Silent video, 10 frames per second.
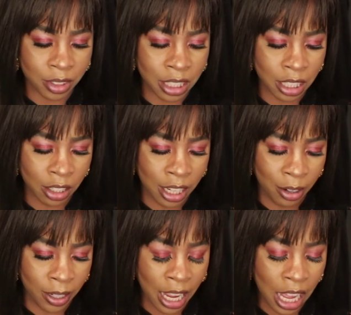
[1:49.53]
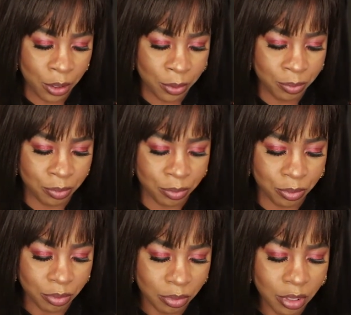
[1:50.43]
So here we go.
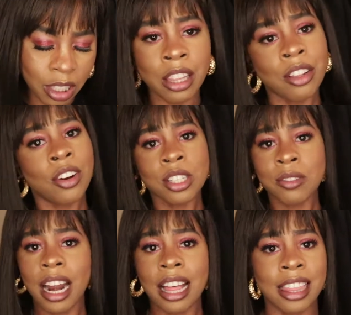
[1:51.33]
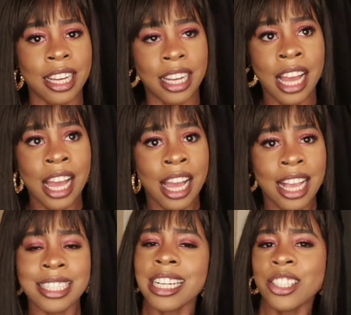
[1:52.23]
The first one, I think,
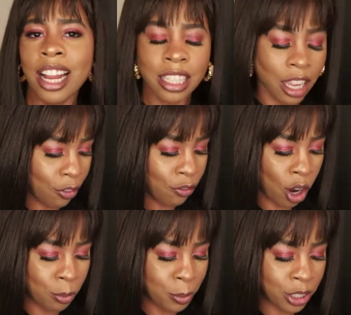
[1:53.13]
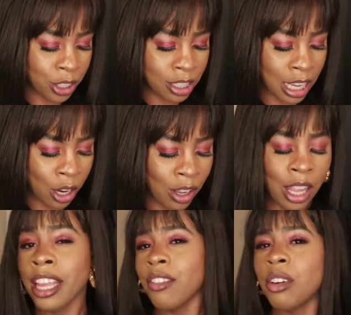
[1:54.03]
is that you have to affirm with yourself
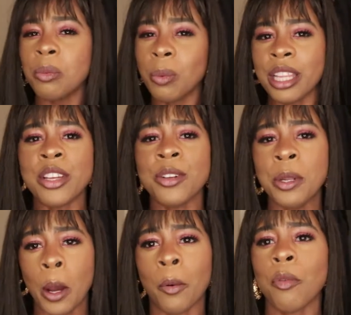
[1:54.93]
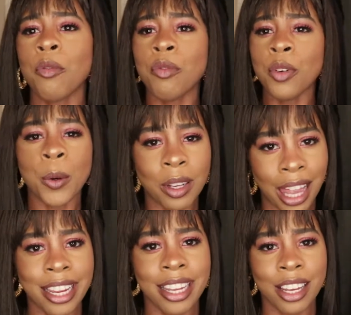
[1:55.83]
even when you don't feel
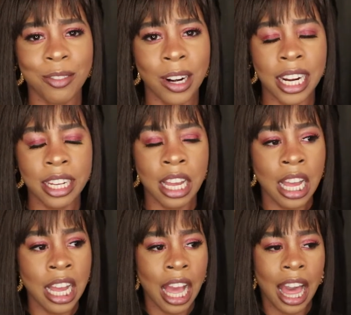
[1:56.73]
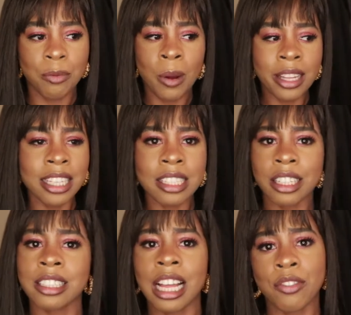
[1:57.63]
like it, right? And what this
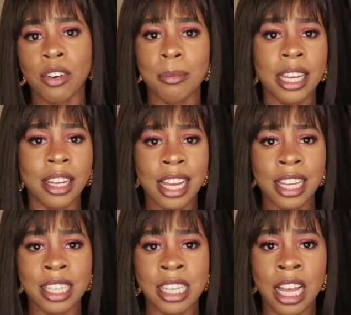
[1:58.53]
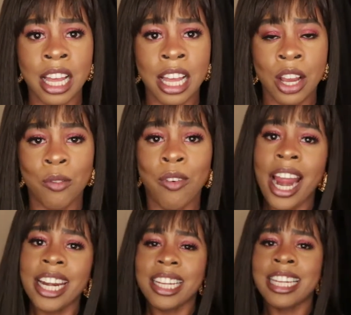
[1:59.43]
looks like for me is
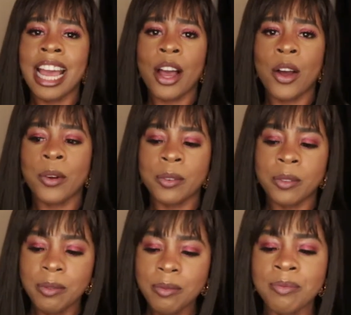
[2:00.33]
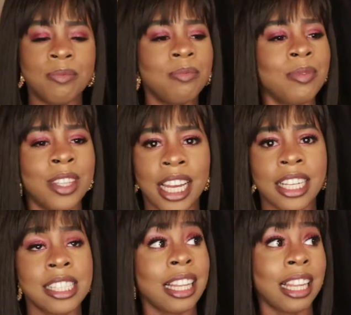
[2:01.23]
writing down
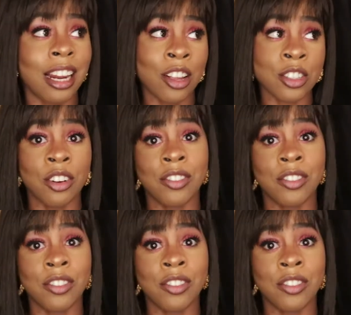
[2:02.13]
things and then also